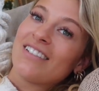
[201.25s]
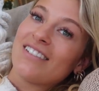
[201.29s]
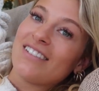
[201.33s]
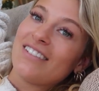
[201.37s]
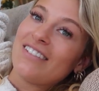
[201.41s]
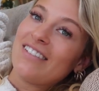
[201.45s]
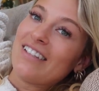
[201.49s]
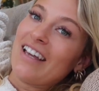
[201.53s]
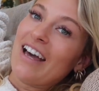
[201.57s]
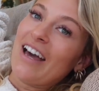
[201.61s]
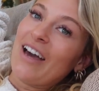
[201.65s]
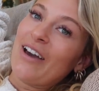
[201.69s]

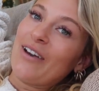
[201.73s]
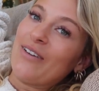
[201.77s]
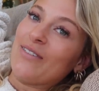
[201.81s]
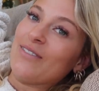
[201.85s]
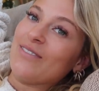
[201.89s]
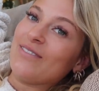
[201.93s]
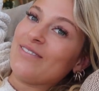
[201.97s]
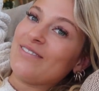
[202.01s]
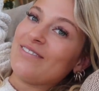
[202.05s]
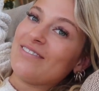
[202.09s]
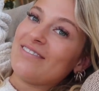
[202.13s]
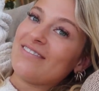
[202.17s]
So,
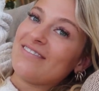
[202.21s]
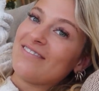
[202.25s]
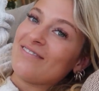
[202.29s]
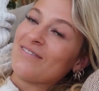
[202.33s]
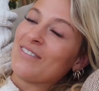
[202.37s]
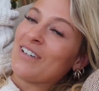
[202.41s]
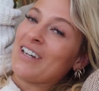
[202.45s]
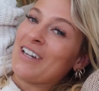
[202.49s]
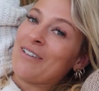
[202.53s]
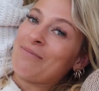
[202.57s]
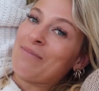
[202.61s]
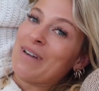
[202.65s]

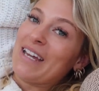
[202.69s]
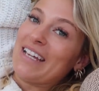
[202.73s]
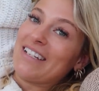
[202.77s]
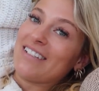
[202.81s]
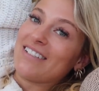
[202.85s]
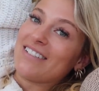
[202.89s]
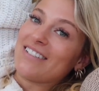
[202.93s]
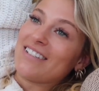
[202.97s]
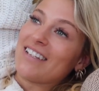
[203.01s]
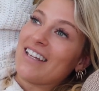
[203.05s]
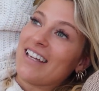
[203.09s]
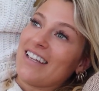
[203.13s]
we're going to
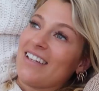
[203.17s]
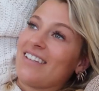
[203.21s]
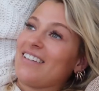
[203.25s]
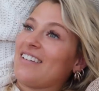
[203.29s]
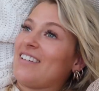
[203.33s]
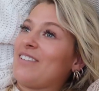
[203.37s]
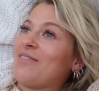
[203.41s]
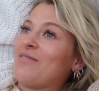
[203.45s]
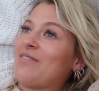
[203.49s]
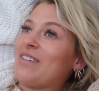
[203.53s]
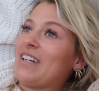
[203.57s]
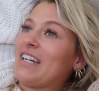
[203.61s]
paint today
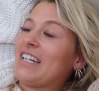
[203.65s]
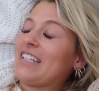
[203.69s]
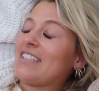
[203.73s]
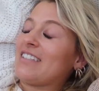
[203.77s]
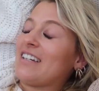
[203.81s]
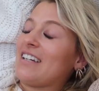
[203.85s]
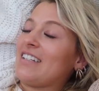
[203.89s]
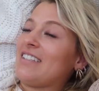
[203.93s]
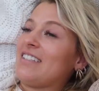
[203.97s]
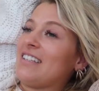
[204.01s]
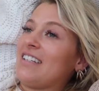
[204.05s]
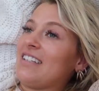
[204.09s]
and I'm very
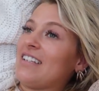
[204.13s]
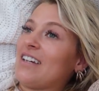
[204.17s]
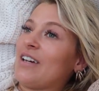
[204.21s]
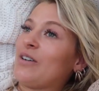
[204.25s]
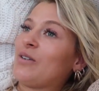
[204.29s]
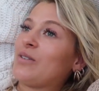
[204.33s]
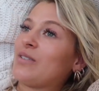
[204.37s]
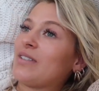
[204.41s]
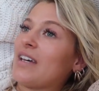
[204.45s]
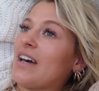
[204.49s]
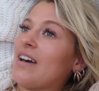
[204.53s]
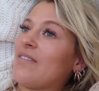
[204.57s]
excited.
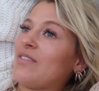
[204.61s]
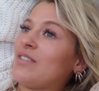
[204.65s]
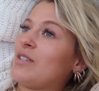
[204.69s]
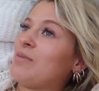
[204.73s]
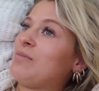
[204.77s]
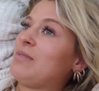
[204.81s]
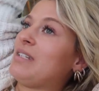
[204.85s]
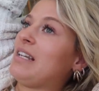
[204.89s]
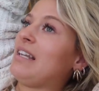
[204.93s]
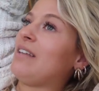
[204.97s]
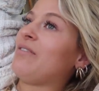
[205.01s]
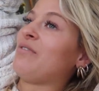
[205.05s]
I also have
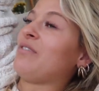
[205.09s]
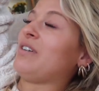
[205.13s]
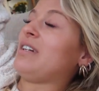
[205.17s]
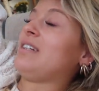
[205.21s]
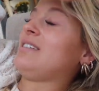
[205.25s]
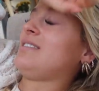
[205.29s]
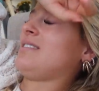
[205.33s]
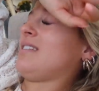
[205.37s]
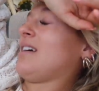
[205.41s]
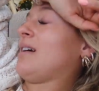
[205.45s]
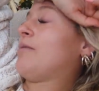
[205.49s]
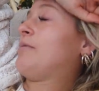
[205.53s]
some
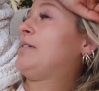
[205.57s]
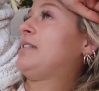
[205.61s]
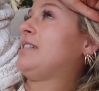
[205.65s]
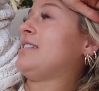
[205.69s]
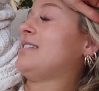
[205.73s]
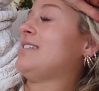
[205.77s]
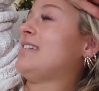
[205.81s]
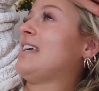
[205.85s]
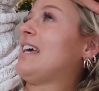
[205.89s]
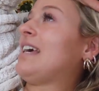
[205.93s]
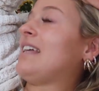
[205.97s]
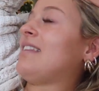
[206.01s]
deliveries coming
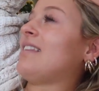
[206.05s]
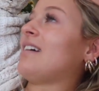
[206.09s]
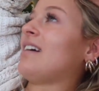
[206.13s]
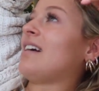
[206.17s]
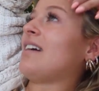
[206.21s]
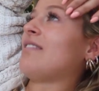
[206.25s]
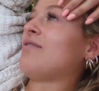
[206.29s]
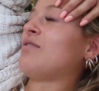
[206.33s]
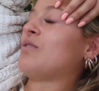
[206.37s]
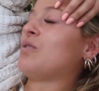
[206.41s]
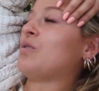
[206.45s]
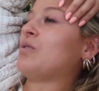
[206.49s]
today that
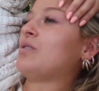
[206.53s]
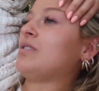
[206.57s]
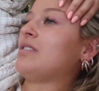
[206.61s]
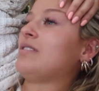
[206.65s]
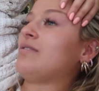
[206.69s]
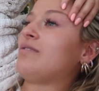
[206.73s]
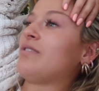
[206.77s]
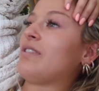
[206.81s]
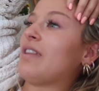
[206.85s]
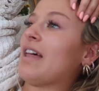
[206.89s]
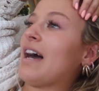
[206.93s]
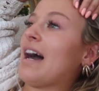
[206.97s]
I've
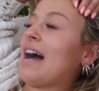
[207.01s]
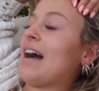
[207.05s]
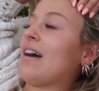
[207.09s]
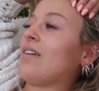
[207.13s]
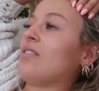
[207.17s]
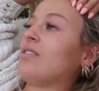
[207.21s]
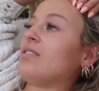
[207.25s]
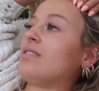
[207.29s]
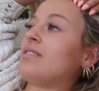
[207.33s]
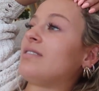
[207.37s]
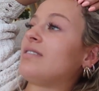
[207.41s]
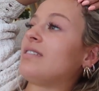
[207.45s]
ordered for the
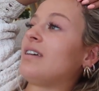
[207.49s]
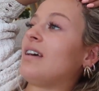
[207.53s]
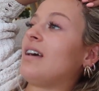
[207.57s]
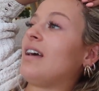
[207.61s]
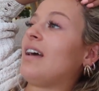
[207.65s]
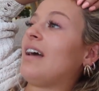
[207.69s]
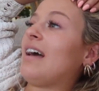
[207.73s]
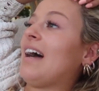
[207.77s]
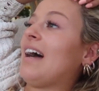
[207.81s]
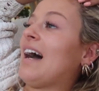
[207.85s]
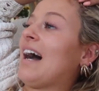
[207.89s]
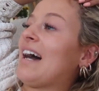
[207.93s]
house.
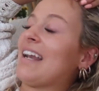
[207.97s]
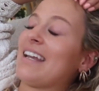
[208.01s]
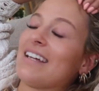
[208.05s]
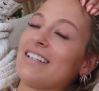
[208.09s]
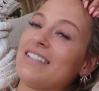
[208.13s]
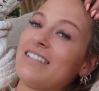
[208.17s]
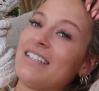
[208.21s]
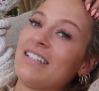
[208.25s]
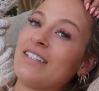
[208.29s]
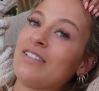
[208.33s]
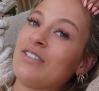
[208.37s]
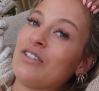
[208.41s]
And
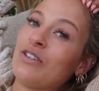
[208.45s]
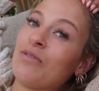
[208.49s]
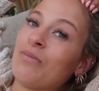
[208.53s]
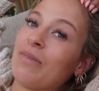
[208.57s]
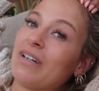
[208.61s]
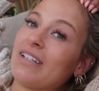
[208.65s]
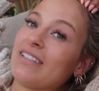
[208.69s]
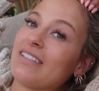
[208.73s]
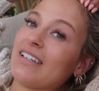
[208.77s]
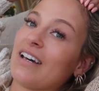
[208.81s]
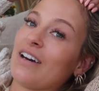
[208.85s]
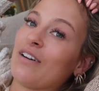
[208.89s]
I did do
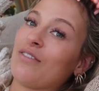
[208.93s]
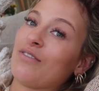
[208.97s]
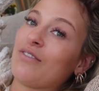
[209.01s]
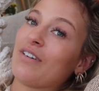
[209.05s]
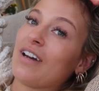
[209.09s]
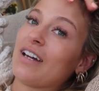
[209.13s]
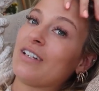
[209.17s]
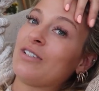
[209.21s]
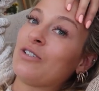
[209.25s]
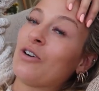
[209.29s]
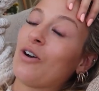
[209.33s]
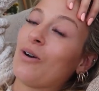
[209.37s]
myself
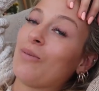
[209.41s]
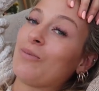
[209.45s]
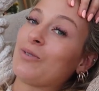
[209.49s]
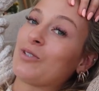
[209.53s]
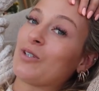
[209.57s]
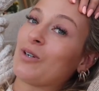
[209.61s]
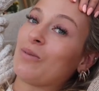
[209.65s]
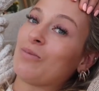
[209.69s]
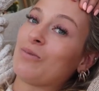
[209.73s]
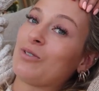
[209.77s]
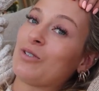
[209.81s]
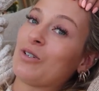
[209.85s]
a
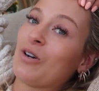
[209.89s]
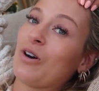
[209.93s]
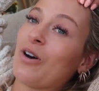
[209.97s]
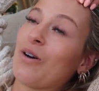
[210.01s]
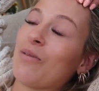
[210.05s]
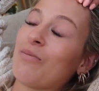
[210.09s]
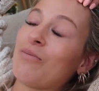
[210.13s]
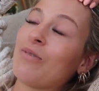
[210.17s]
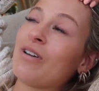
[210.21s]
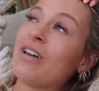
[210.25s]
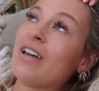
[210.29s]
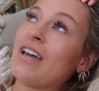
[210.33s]
Topshop
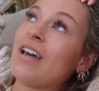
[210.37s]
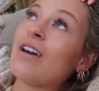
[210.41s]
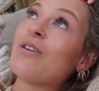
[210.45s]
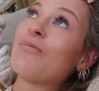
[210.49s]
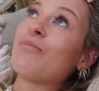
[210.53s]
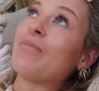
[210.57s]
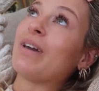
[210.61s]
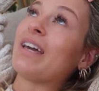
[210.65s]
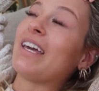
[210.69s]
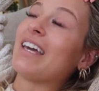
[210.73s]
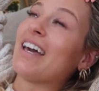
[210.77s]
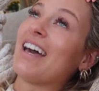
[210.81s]
shop
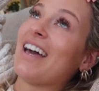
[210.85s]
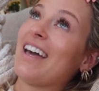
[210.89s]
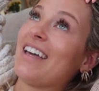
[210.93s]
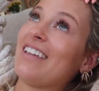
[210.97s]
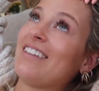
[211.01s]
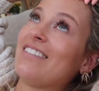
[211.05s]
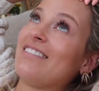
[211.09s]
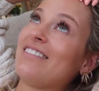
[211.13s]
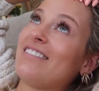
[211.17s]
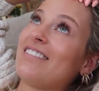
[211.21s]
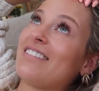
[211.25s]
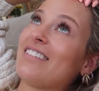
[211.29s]

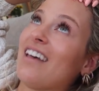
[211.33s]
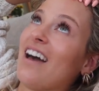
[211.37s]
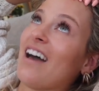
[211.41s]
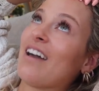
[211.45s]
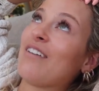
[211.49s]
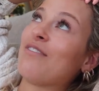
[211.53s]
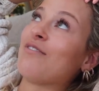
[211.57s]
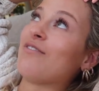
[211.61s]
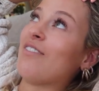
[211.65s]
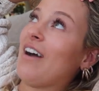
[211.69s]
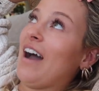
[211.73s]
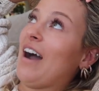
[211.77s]
because
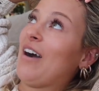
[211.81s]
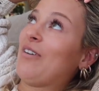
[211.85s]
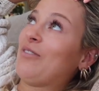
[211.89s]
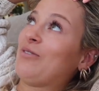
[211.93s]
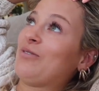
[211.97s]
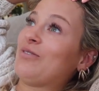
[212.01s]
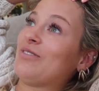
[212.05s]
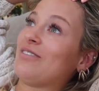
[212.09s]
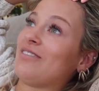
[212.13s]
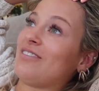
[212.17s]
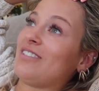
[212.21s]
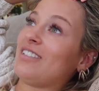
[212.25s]
I
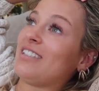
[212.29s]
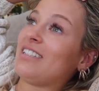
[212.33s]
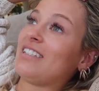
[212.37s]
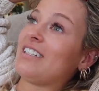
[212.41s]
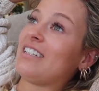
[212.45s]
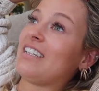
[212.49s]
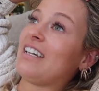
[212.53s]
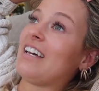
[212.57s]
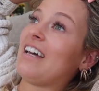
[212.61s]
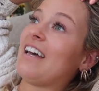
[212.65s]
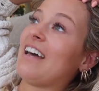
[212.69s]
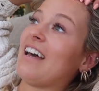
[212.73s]
found
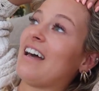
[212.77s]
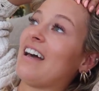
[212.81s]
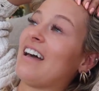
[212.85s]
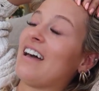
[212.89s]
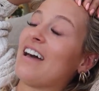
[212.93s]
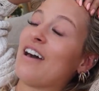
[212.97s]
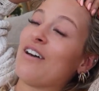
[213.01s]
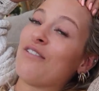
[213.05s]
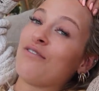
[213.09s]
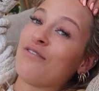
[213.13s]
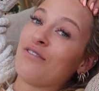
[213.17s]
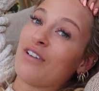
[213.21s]

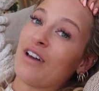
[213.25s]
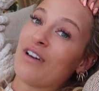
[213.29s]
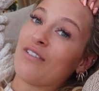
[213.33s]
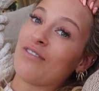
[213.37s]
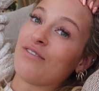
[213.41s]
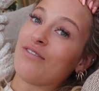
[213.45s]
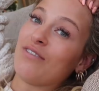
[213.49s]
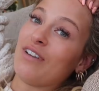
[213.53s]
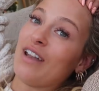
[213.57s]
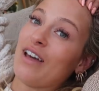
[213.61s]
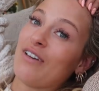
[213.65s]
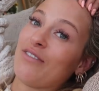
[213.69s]
a
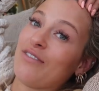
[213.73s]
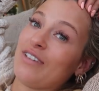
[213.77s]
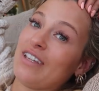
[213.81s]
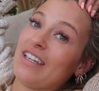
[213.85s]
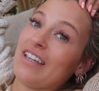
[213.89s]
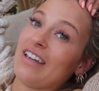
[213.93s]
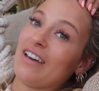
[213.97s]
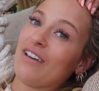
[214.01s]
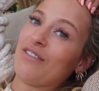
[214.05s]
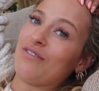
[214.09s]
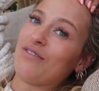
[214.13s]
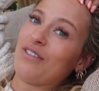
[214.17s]

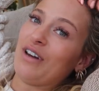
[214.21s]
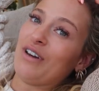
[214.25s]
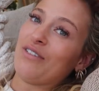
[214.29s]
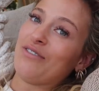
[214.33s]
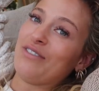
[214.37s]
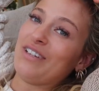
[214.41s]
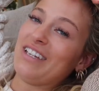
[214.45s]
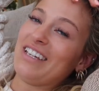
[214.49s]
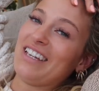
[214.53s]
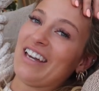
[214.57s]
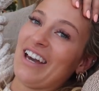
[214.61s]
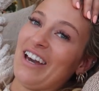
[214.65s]
fluffy, a
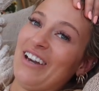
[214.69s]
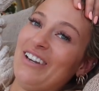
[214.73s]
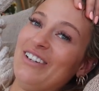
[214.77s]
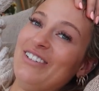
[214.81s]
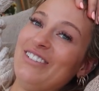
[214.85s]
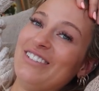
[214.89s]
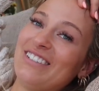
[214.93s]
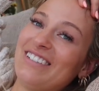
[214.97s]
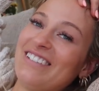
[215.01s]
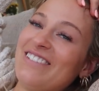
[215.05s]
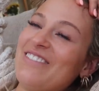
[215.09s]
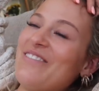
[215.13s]
fluffy
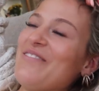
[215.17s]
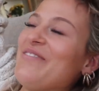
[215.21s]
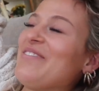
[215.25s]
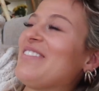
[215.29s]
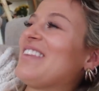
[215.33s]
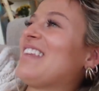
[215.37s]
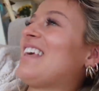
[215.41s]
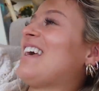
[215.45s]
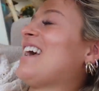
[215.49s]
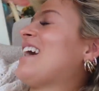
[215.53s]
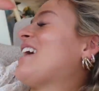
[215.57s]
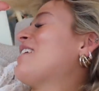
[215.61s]
coat
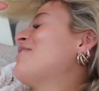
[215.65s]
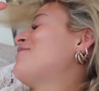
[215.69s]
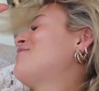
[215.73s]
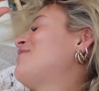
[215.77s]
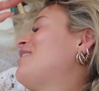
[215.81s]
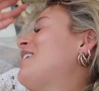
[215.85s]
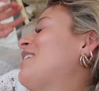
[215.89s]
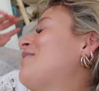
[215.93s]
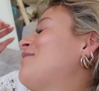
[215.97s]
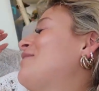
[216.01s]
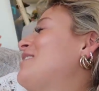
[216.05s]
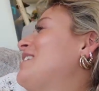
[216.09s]
a
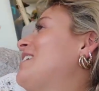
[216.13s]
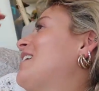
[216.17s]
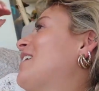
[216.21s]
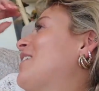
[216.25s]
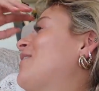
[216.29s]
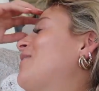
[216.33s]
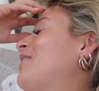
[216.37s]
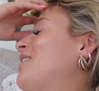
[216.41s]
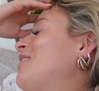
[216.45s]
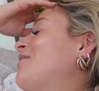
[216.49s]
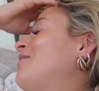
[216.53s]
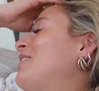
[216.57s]
fluffy
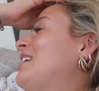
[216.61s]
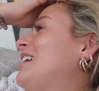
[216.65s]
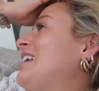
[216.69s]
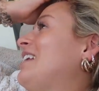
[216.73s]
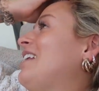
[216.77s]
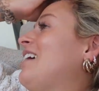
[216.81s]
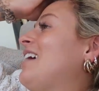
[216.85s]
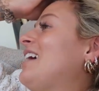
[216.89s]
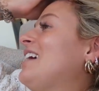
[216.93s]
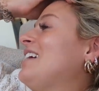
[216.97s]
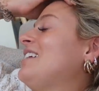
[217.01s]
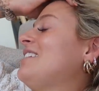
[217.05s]
coat I
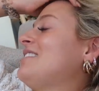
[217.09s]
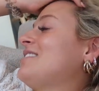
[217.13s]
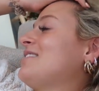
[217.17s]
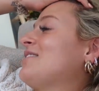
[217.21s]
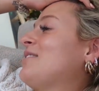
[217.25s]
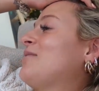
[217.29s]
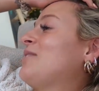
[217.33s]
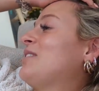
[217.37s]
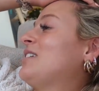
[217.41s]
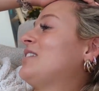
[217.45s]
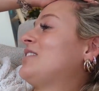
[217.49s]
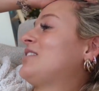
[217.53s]
really liked.
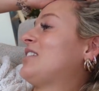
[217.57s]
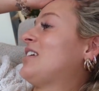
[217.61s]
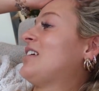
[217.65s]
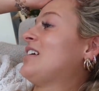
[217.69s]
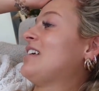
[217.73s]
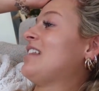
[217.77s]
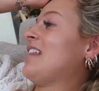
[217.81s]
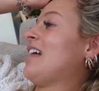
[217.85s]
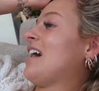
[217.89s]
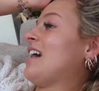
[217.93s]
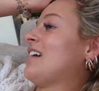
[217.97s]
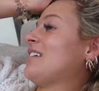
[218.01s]
So I'm going to show
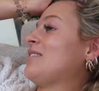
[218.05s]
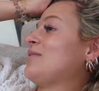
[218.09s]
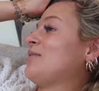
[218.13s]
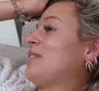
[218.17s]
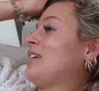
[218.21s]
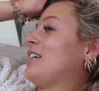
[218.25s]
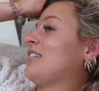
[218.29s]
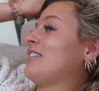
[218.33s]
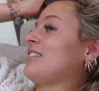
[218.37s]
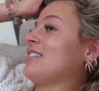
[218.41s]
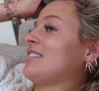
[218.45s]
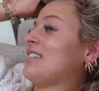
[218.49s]
you that as
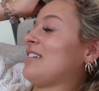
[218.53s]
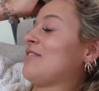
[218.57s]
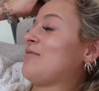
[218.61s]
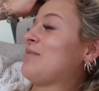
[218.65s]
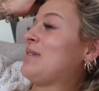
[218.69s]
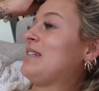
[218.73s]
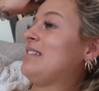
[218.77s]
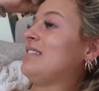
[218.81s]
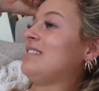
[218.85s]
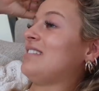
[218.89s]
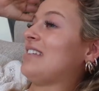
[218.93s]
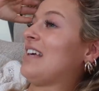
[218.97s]
well because I've
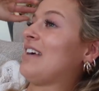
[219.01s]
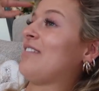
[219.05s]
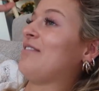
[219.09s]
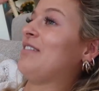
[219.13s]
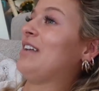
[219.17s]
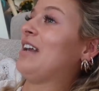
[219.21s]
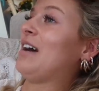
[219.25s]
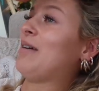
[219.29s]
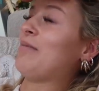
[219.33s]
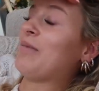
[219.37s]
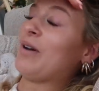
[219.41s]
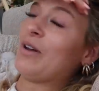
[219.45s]
been
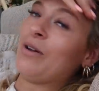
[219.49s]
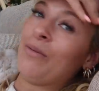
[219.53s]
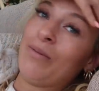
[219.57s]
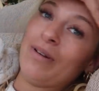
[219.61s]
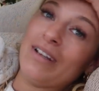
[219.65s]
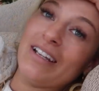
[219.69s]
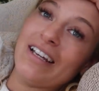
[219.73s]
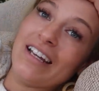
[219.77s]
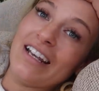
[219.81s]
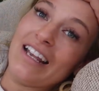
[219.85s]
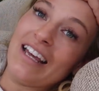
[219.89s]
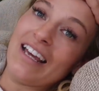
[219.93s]
saving up
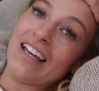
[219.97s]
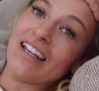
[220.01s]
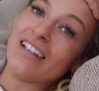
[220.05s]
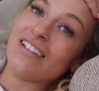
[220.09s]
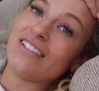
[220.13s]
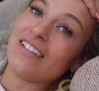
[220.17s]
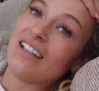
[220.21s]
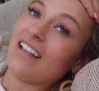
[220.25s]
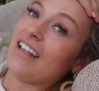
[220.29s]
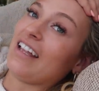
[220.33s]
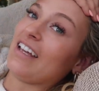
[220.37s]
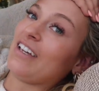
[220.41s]
opening it
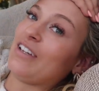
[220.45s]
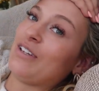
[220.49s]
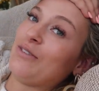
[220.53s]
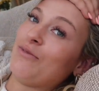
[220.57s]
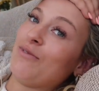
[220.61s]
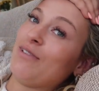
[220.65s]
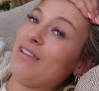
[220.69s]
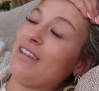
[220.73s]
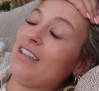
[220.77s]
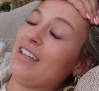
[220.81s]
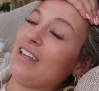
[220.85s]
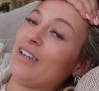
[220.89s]
until I
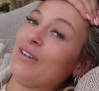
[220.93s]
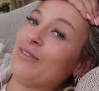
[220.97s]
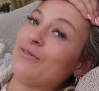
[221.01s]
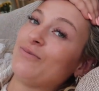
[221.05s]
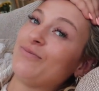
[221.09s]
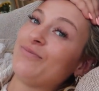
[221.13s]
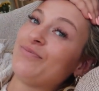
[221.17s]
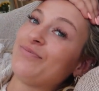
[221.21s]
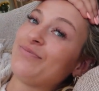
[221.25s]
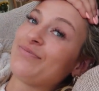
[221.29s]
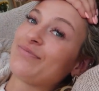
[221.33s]
could with you.